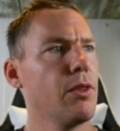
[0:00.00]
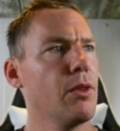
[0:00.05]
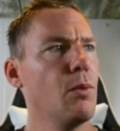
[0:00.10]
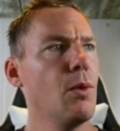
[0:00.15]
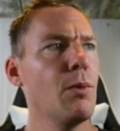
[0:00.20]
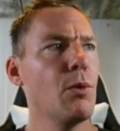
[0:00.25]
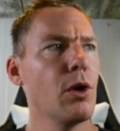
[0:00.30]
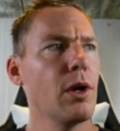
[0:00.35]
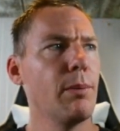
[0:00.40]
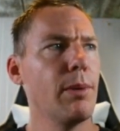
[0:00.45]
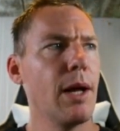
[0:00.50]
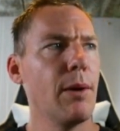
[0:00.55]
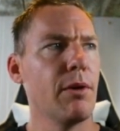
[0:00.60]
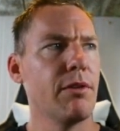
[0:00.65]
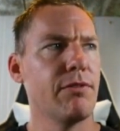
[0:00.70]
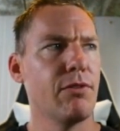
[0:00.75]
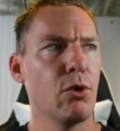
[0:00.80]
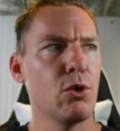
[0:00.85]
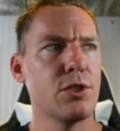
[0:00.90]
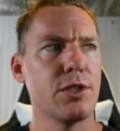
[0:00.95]
the one we're going to play
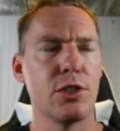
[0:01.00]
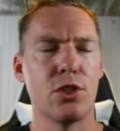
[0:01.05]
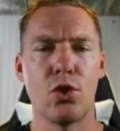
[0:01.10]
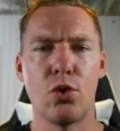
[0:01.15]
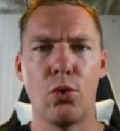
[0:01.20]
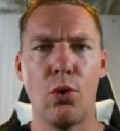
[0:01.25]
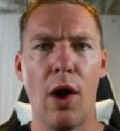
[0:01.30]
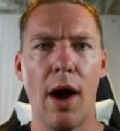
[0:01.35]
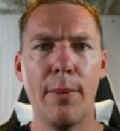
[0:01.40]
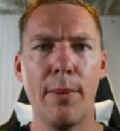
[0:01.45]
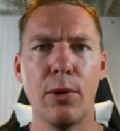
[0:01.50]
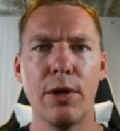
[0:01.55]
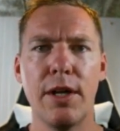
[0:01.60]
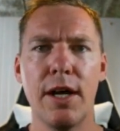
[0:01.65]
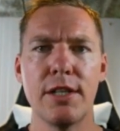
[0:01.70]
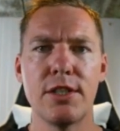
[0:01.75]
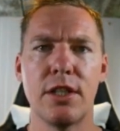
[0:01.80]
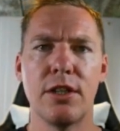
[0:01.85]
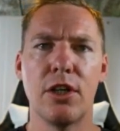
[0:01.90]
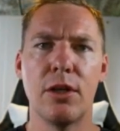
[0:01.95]
with first is crop. We
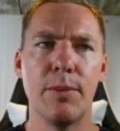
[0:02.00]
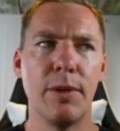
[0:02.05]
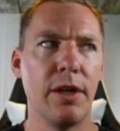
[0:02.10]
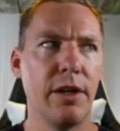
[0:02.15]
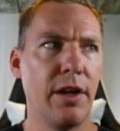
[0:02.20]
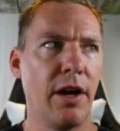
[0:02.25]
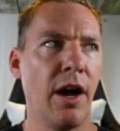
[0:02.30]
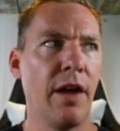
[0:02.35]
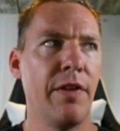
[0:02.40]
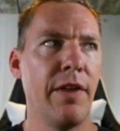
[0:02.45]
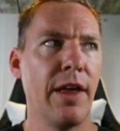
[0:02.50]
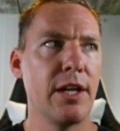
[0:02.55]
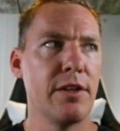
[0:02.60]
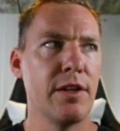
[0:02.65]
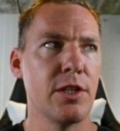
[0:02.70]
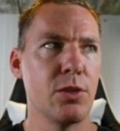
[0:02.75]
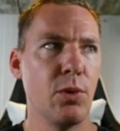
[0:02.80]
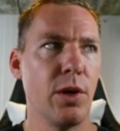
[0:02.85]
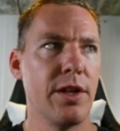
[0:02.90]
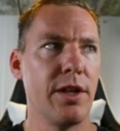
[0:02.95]
touched a little bit on
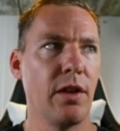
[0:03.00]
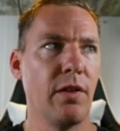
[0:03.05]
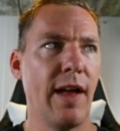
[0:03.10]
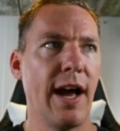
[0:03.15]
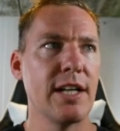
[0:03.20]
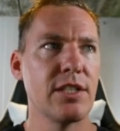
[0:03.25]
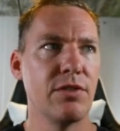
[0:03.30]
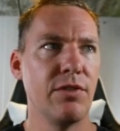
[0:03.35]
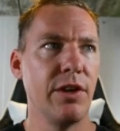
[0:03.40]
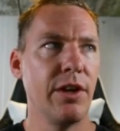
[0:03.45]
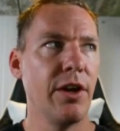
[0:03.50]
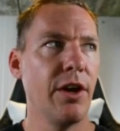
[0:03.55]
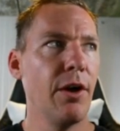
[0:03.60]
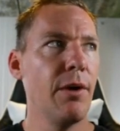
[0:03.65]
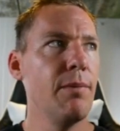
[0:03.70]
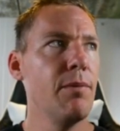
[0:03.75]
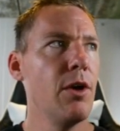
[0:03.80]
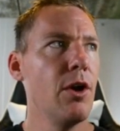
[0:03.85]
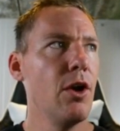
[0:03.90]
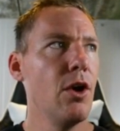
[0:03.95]
this one in the last
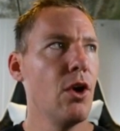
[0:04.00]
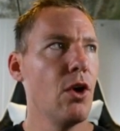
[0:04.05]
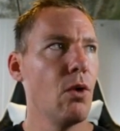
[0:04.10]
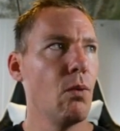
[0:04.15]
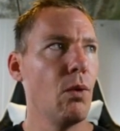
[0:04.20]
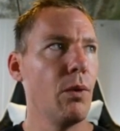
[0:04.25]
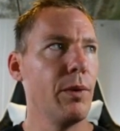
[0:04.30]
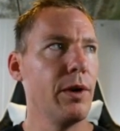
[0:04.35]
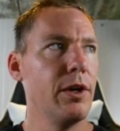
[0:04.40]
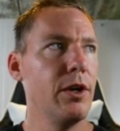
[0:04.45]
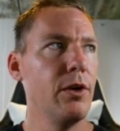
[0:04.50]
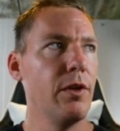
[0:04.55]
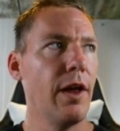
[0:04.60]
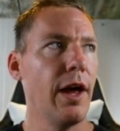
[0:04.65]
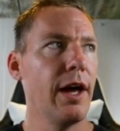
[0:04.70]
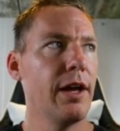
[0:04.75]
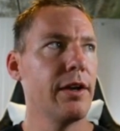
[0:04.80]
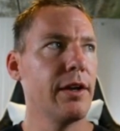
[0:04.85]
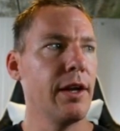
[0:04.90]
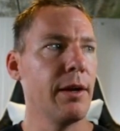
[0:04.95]
video. When we do
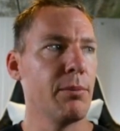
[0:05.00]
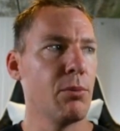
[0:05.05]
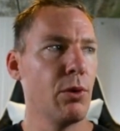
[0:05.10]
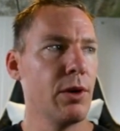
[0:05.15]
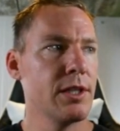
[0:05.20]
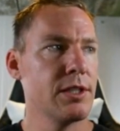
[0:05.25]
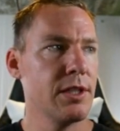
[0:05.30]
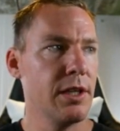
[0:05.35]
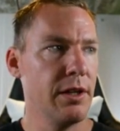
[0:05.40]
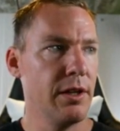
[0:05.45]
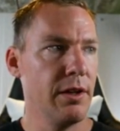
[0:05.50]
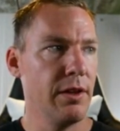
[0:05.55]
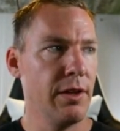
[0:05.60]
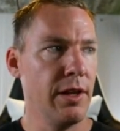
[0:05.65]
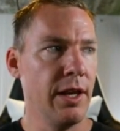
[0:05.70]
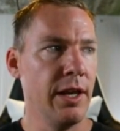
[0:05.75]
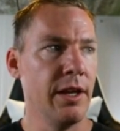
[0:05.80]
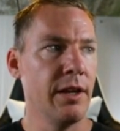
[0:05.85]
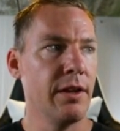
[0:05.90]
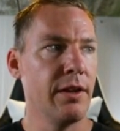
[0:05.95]
that, it brings
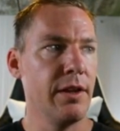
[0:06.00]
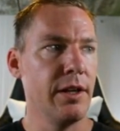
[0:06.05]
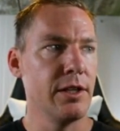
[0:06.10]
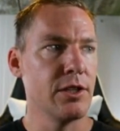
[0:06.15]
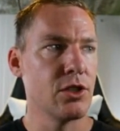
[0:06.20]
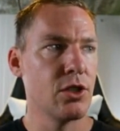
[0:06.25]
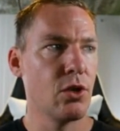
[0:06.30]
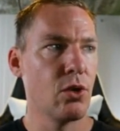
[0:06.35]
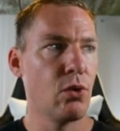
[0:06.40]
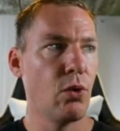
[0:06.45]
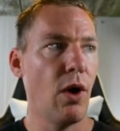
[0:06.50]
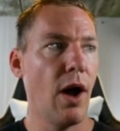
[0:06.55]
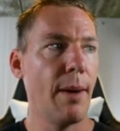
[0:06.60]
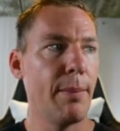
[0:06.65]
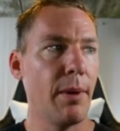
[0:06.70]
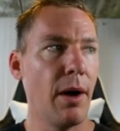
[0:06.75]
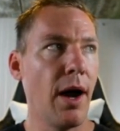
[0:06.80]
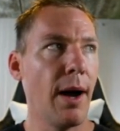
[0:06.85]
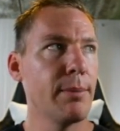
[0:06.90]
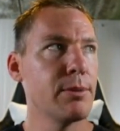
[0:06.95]
in these
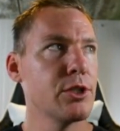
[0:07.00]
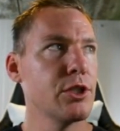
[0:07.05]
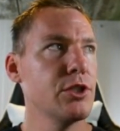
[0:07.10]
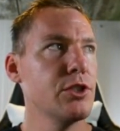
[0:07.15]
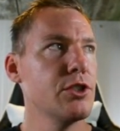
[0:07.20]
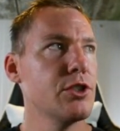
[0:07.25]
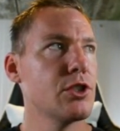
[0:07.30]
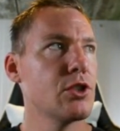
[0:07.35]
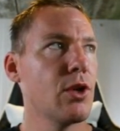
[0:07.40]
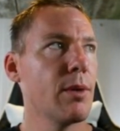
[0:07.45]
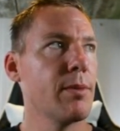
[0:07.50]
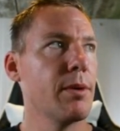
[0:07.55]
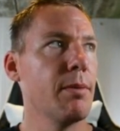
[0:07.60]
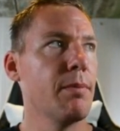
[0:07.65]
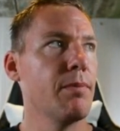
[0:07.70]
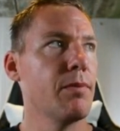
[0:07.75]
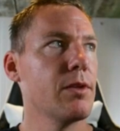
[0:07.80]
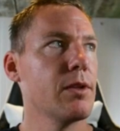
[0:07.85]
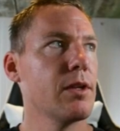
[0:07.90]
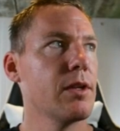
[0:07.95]
crop options. So I'm
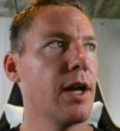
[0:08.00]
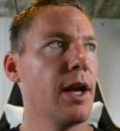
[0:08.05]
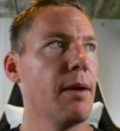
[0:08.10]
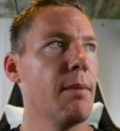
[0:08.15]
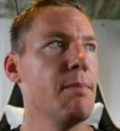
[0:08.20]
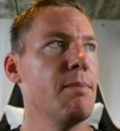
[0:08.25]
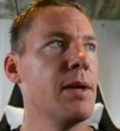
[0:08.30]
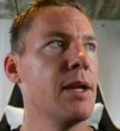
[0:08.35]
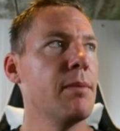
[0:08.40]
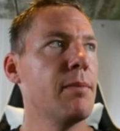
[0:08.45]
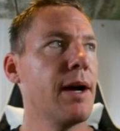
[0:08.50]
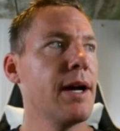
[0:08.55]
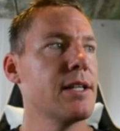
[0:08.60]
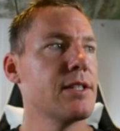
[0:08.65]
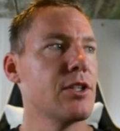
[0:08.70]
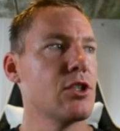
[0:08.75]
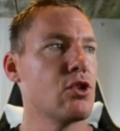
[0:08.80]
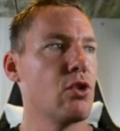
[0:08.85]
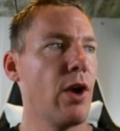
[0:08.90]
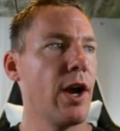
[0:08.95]
going to kind of
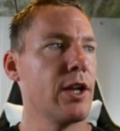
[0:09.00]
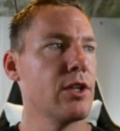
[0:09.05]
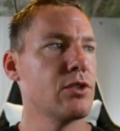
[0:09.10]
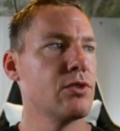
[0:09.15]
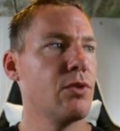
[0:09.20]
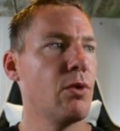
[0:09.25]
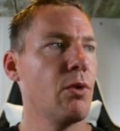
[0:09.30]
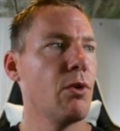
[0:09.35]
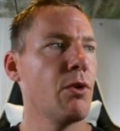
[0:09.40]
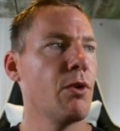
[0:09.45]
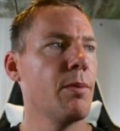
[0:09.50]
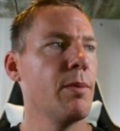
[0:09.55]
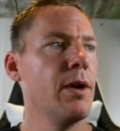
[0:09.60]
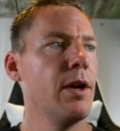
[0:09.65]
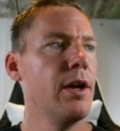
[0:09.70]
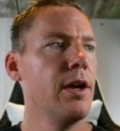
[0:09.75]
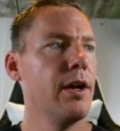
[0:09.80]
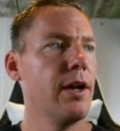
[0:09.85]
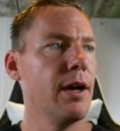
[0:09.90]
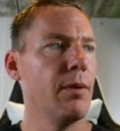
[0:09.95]
minimize the transform,
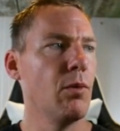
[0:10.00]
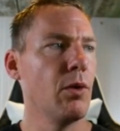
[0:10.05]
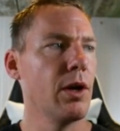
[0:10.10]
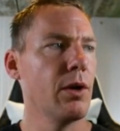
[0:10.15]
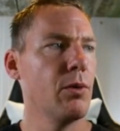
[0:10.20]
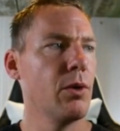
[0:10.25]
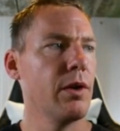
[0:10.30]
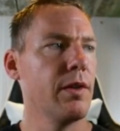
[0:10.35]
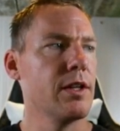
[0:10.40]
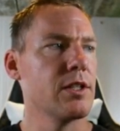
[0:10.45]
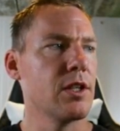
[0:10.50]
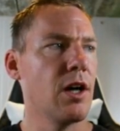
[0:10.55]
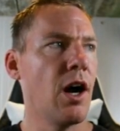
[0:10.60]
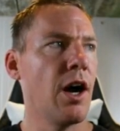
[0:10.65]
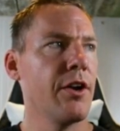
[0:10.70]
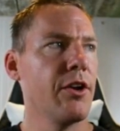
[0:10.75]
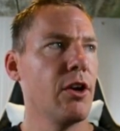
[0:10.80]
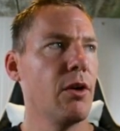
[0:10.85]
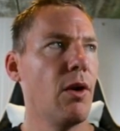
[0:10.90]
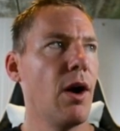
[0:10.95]
and we'll get rid of these
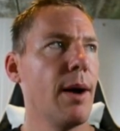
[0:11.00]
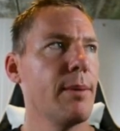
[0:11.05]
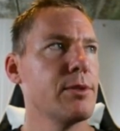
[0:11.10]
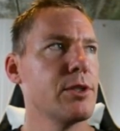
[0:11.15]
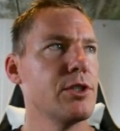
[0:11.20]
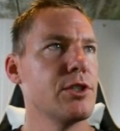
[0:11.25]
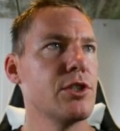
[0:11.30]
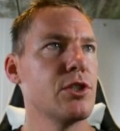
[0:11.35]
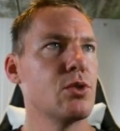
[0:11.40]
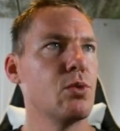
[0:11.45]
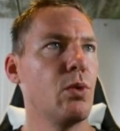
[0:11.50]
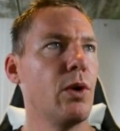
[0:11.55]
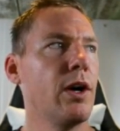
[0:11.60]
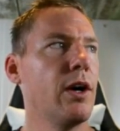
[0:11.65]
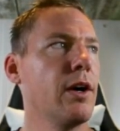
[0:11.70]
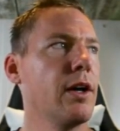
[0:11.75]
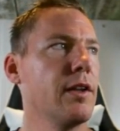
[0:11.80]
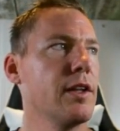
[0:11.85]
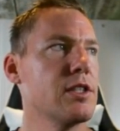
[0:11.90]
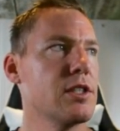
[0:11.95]
audio options as
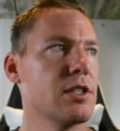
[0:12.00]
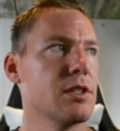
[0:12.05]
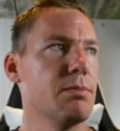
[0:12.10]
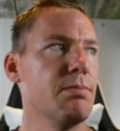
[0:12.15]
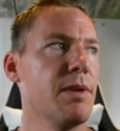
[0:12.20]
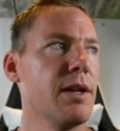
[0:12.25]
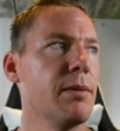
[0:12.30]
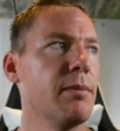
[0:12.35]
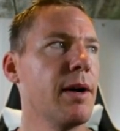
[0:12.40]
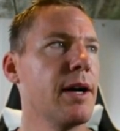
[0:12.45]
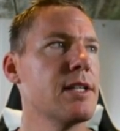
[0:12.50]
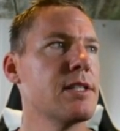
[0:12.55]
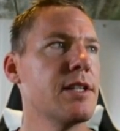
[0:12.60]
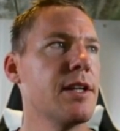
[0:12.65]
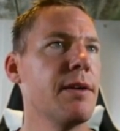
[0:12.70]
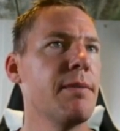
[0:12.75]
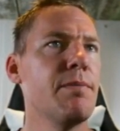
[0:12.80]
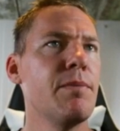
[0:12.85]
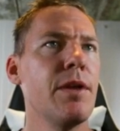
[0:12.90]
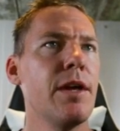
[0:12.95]
well, at least just minimize
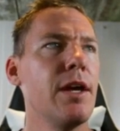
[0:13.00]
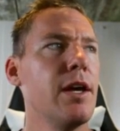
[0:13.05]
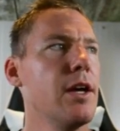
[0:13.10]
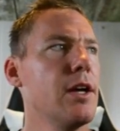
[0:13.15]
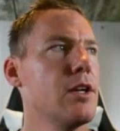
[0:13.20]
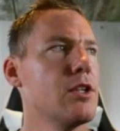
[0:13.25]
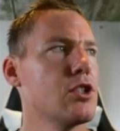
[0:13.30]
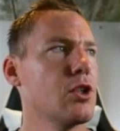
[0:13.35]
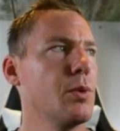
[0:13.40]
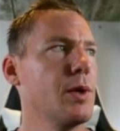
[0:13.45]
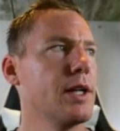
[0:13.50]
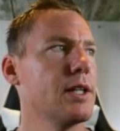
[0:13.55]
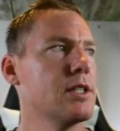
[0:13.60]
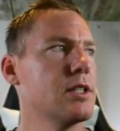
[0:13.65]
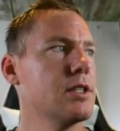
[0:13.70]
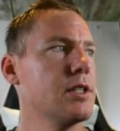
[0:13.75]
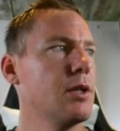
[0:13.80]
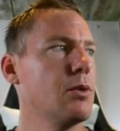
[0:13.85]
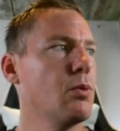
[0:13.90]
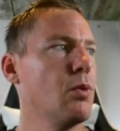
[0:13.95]
them. So we
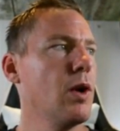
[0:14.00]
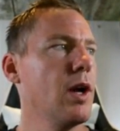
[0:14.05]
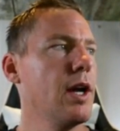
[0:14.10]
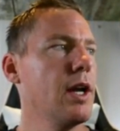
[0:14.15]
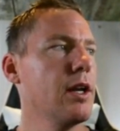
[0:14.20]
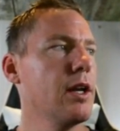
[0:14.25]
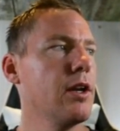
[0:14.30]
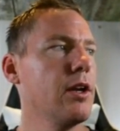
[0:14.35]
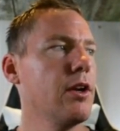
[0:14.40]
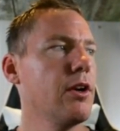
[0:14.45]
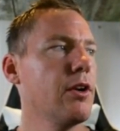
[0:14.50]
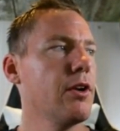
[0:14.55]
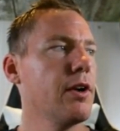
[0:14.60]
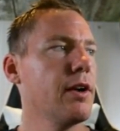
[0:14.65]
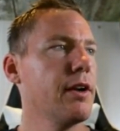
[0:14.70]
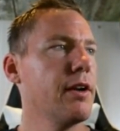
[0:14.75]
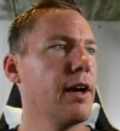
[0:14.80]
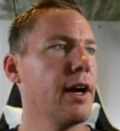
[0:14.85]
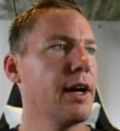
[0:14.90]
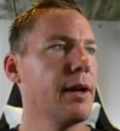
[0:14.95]
can see right
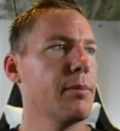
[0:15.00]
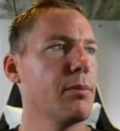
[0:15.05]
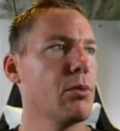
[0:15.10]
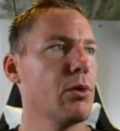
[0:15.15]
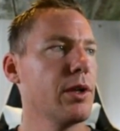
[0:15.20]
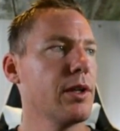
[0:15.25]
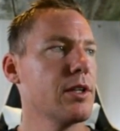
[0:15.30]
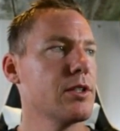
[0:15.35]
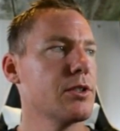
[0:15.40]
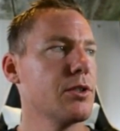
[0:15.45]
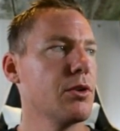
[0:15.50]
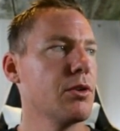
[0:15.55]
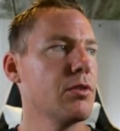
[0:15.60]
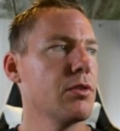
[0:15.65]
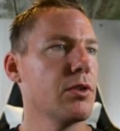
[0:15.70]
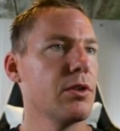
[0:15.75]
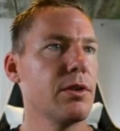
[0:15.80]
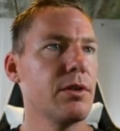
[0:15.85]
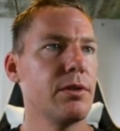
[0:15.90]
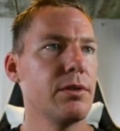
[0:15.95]
here, and I can bring this
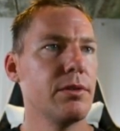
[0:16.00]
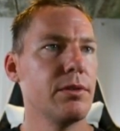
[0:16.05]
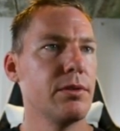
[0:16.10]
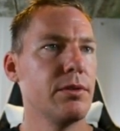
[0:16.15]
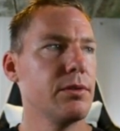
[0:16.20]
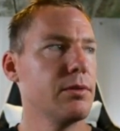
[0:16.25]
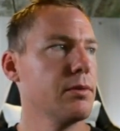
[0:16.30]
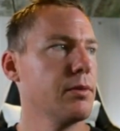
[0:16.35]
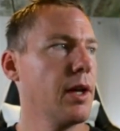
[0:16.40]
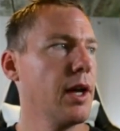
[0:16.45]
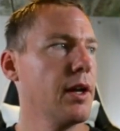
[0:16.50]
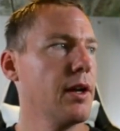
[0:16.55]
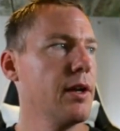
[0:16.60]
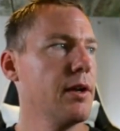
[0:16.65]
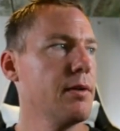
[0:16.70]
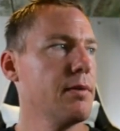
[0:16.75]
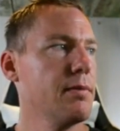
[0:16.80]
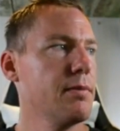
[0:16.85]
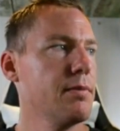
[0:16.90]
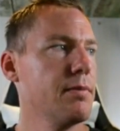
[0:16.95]
over. Can
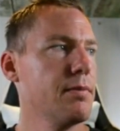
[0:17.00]
I?